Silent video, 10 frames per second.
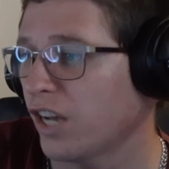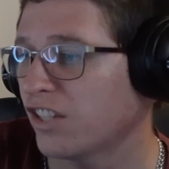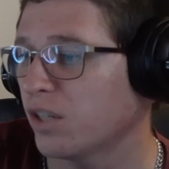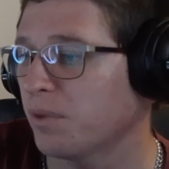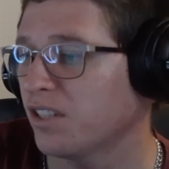
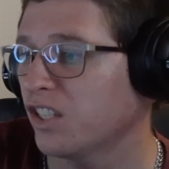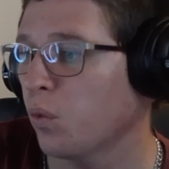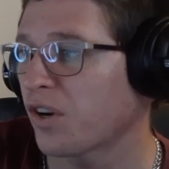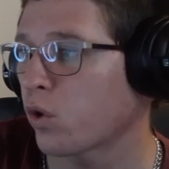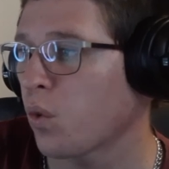
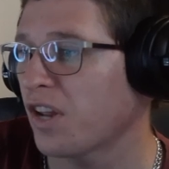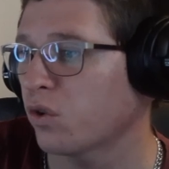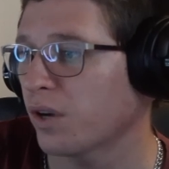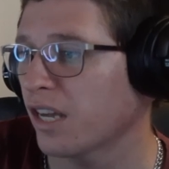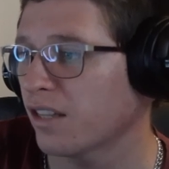ChatGPT went queen
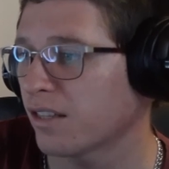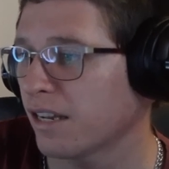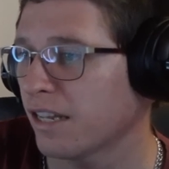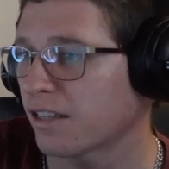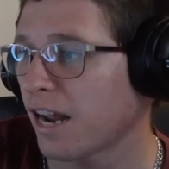to
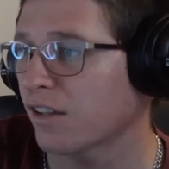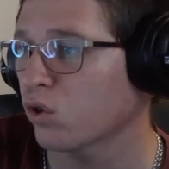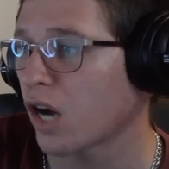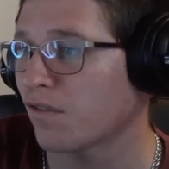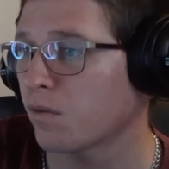e3, trying
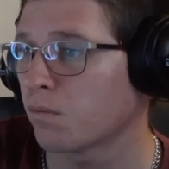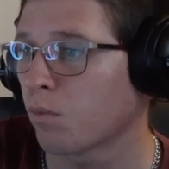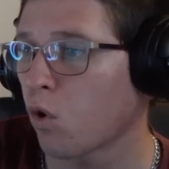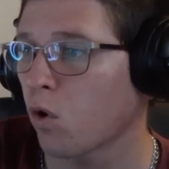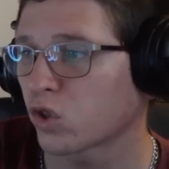to cover
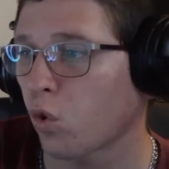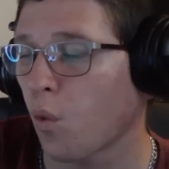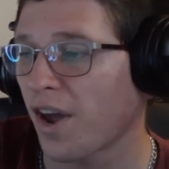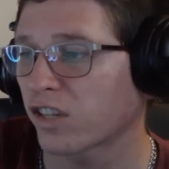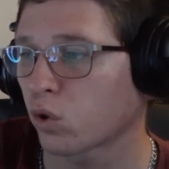more
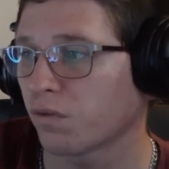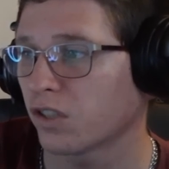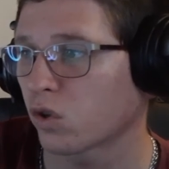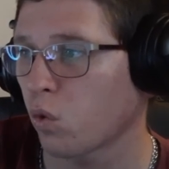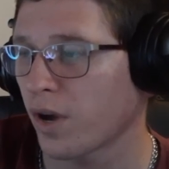squares with
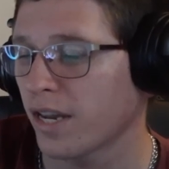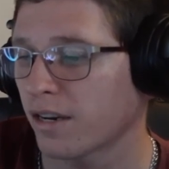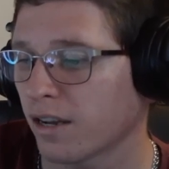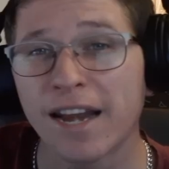his queen.